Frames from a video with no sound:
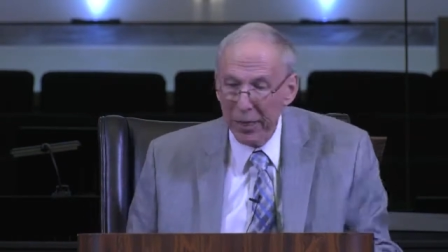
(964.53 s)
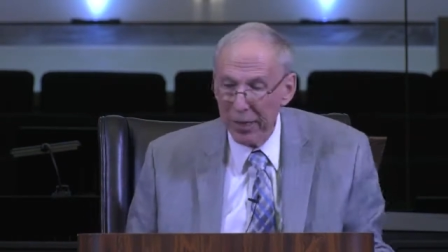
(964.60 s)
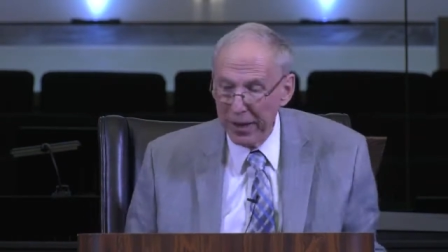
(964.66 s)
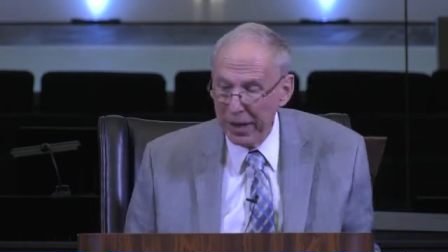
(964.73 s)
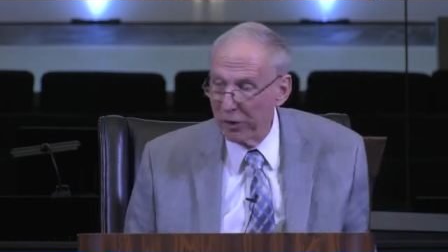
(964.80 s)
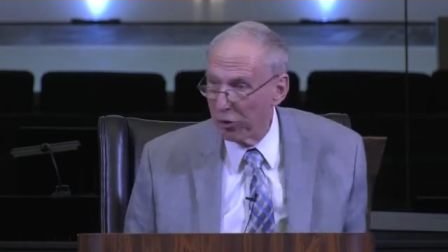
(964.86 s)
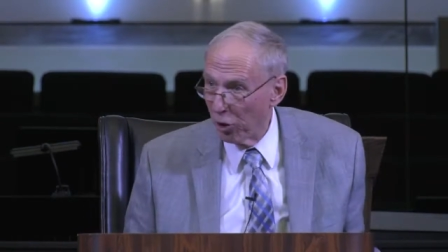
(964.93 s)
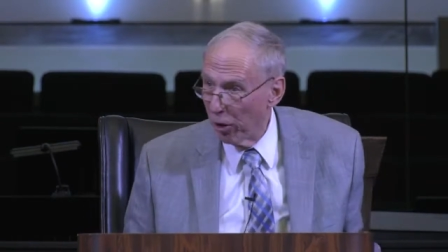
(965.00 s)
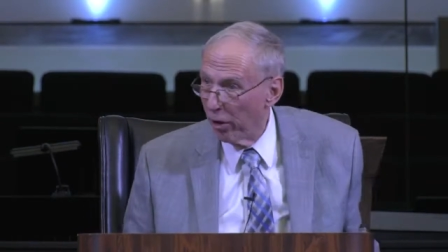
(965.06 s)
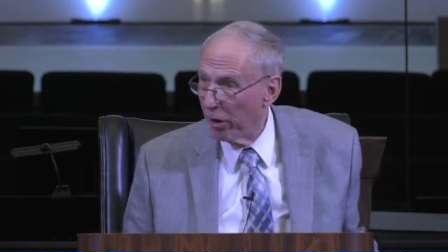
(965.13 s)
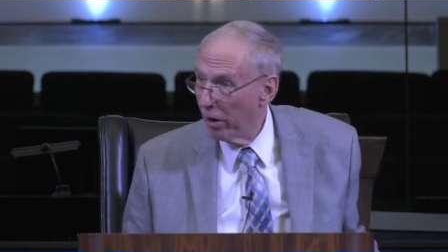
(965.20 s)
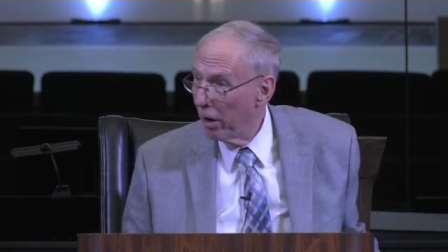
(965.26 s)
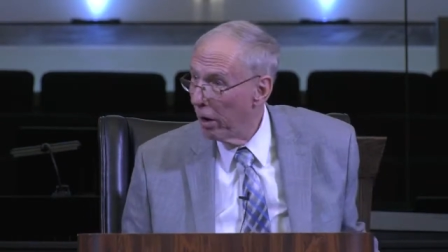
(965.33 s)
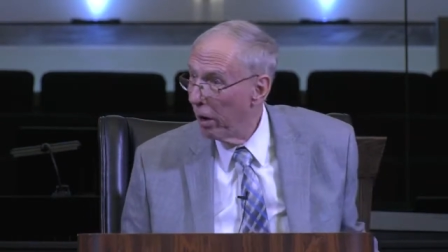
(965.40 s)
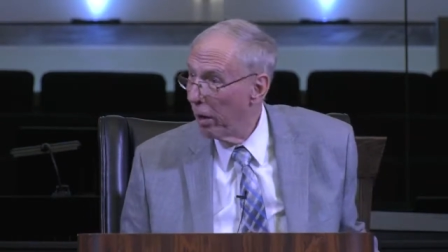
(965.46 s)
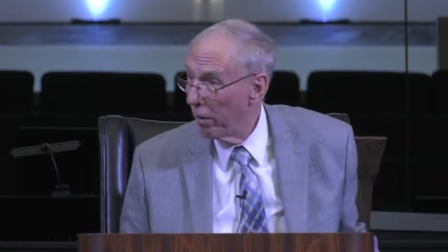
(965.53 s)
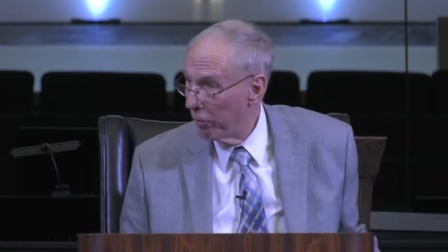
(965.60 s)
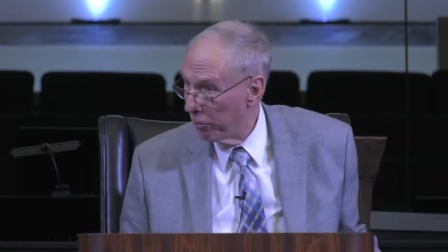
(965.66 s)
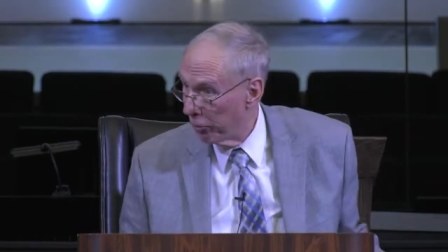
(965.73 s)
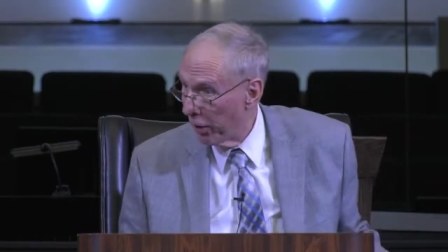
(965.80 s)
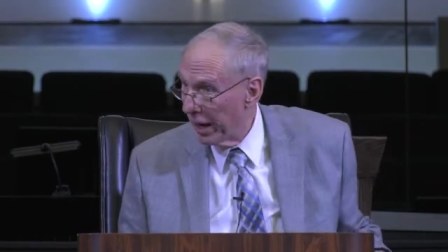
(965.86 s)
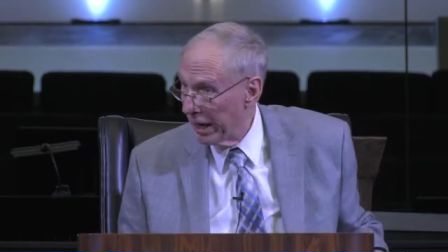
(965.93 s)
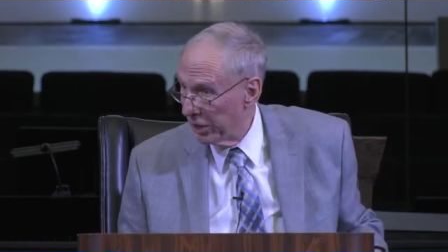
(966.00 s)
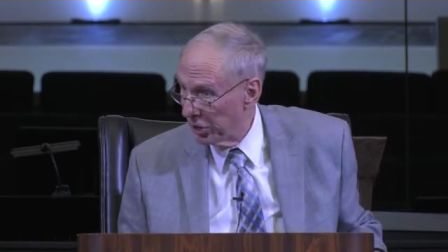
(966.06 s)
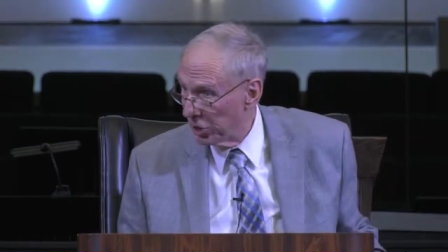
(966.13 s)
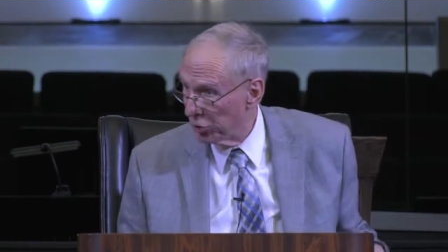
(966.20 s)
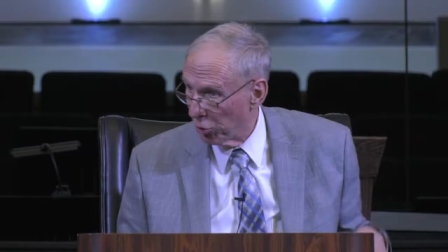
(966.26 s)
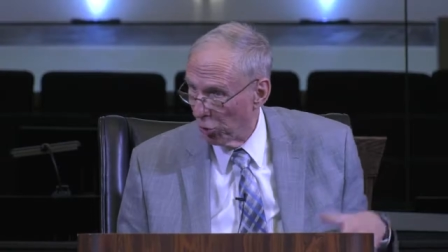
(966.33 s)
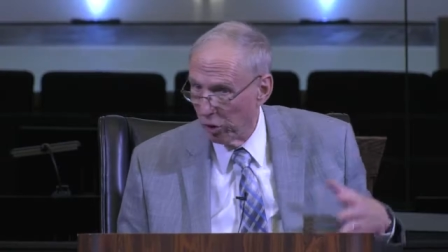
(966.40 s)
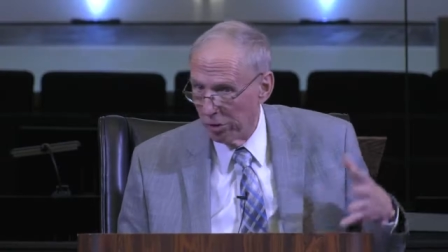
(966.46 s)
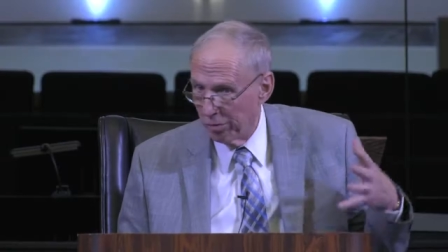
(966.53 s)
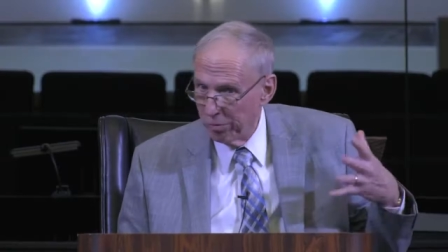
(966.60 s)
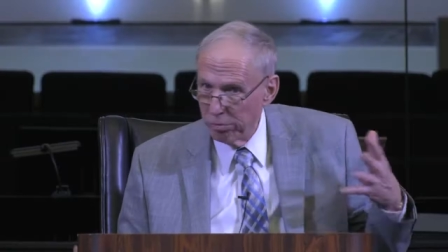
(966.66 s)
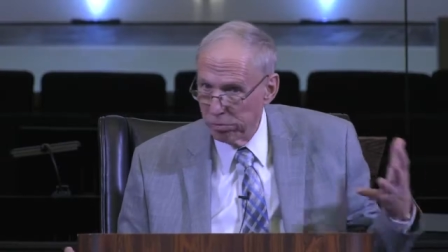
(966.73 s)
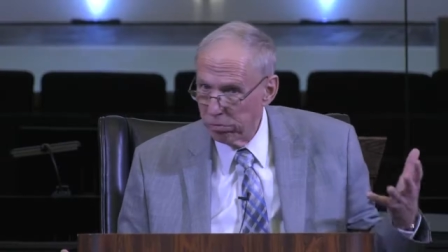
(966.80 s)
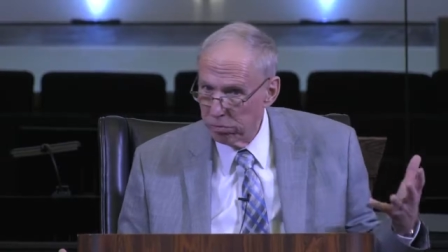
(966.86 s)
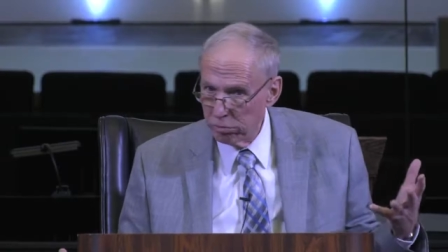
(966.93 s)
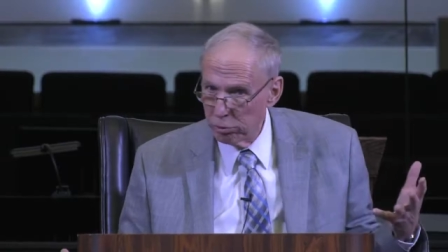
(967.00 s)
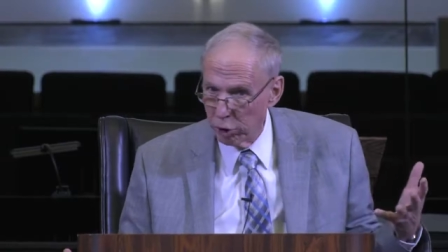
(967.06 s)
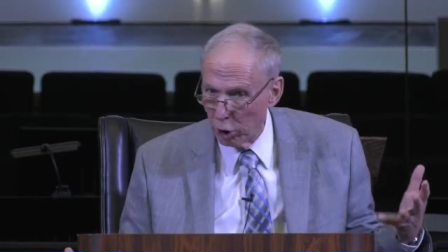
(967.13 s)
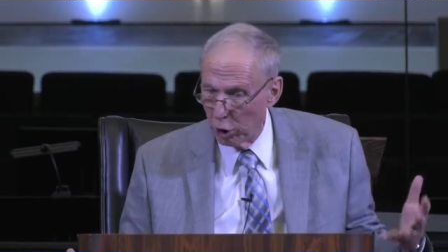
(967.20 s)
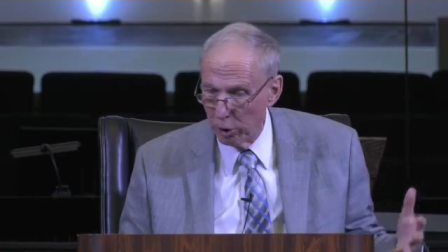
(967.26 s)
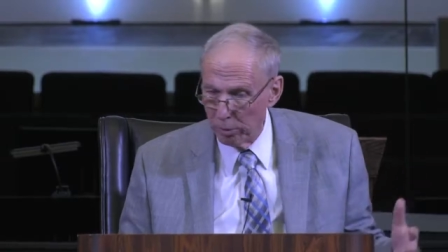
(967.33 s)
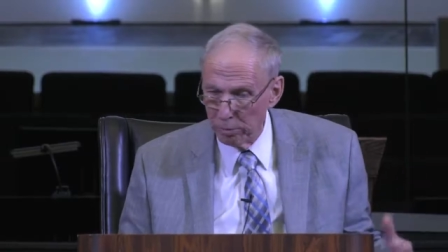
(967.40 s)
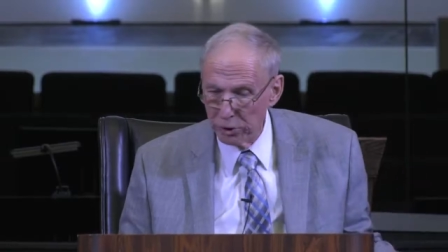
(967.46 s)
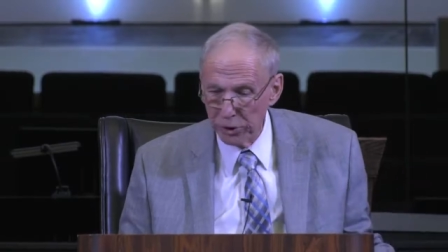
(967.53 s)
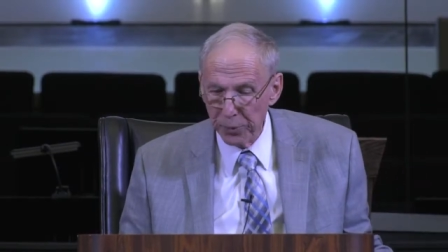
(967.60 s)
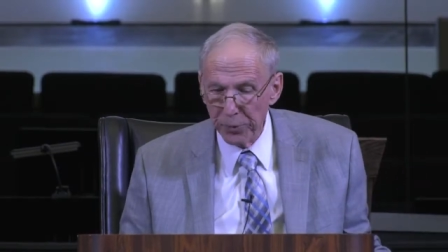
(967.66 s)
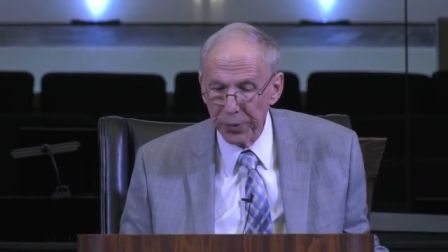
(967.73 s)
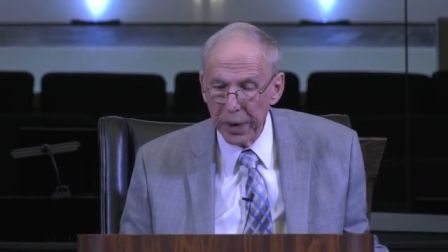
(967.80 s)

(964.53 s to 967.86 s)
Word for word: These are phrases or terms